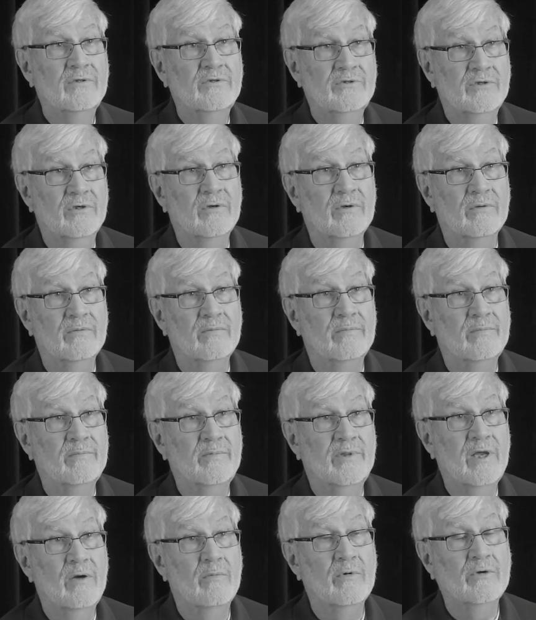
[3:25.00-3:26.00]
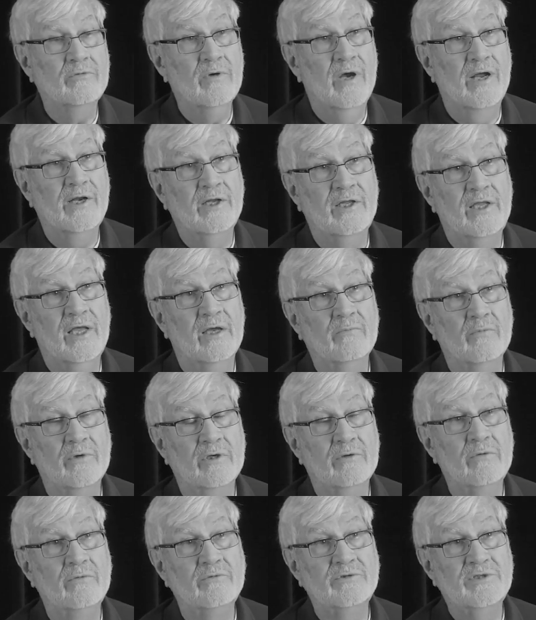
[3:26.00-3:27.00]
So they were trying to get
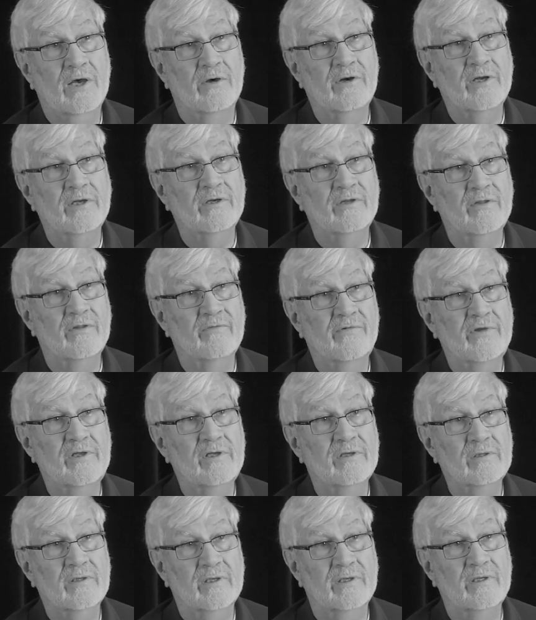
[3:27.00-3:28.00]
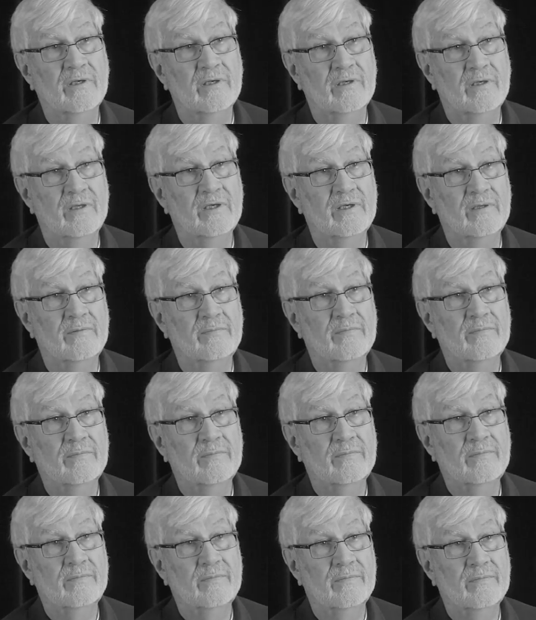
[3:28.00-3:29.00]
recruits out into the field
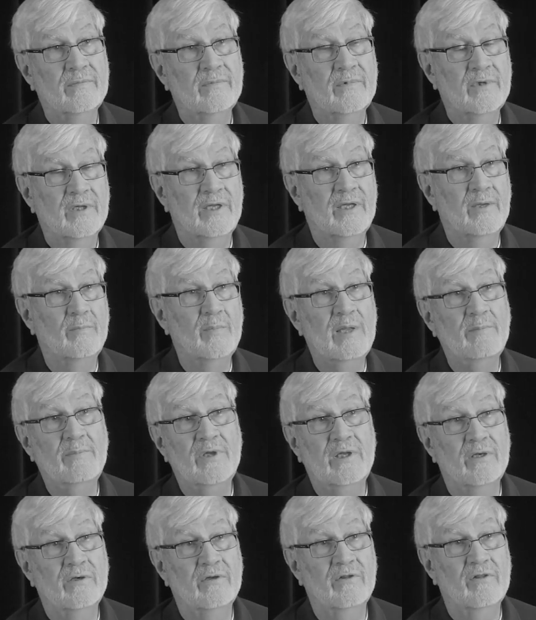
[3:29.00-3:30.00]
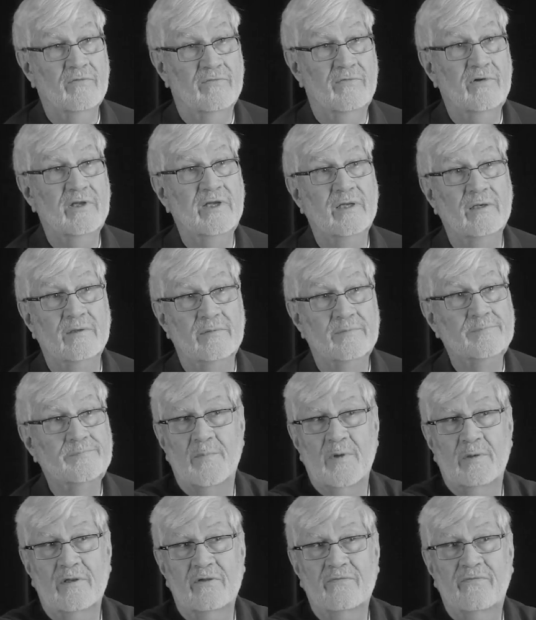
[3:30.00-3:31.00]
and maybe into the fleet.
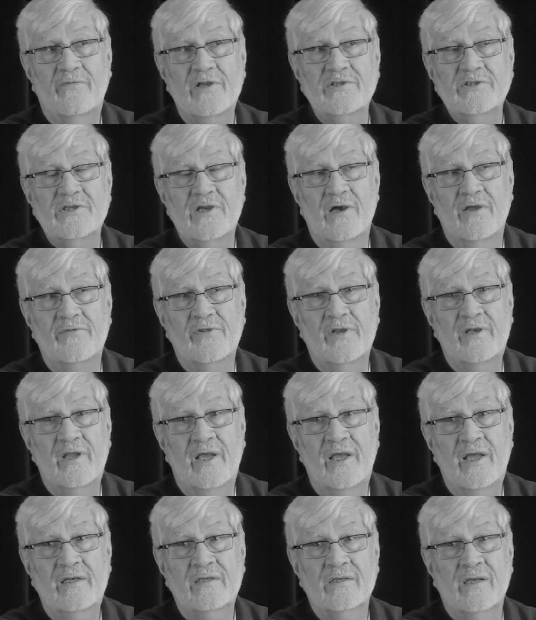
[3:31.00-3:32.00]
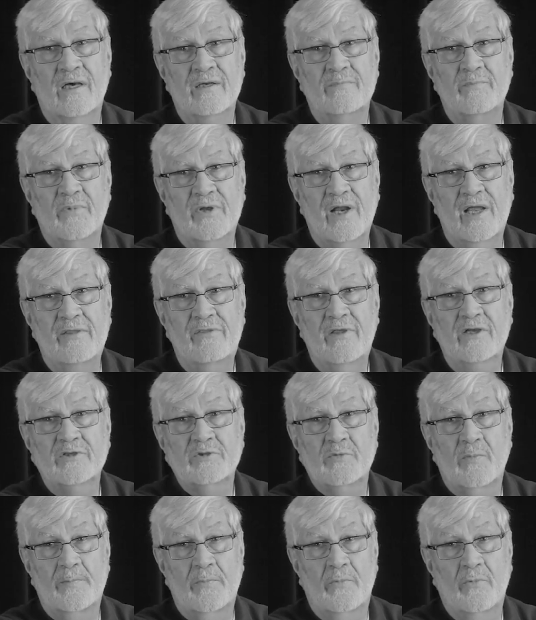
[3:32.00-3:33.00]
I'm a little fuzzy on the date, but I think
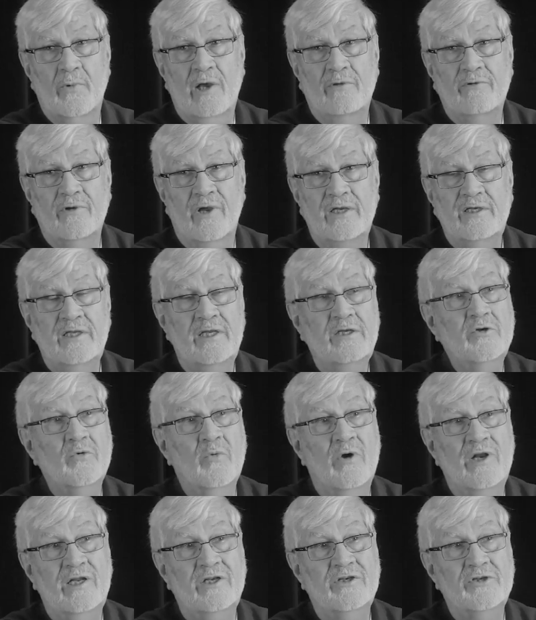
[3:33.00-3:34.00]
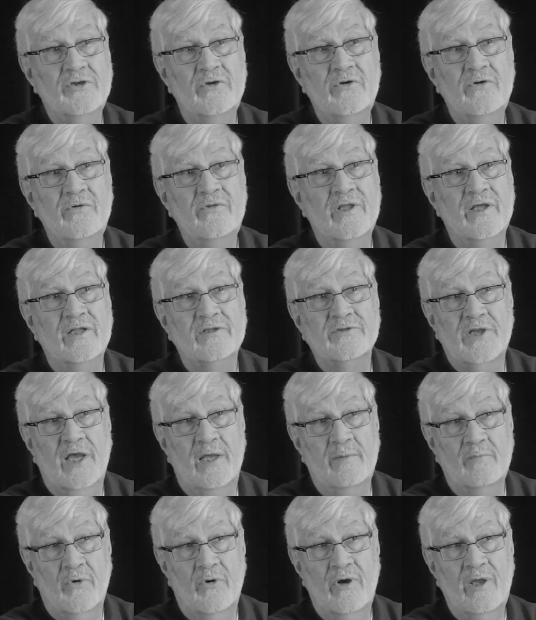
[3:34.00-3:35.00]
it's around 1922 that
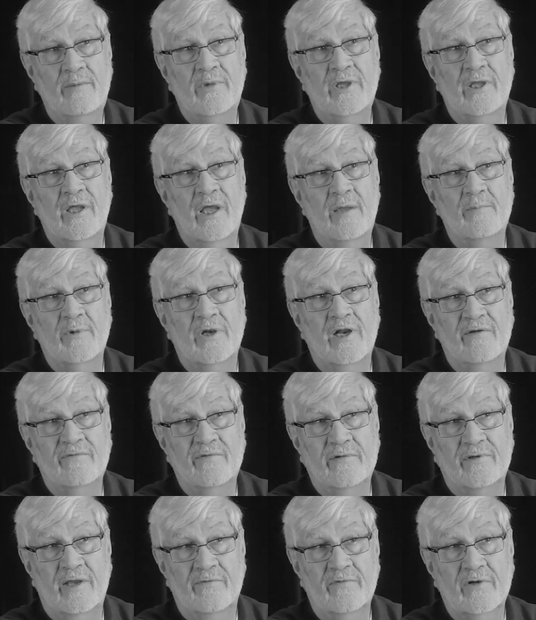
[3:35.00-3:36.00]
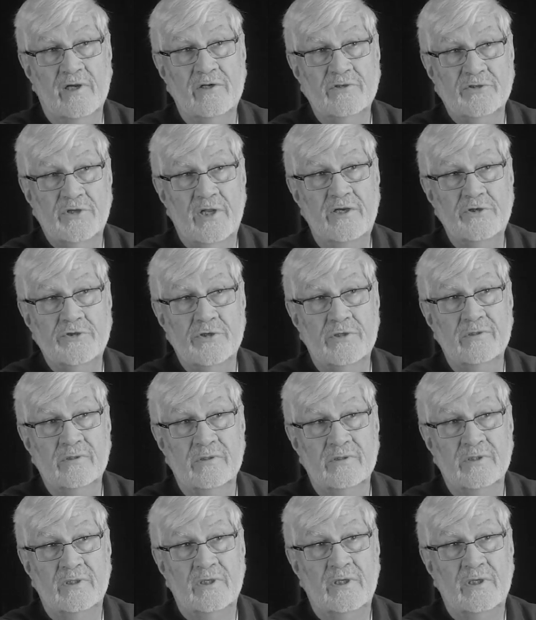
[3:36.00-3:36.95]
Sandpoint became a naval air station.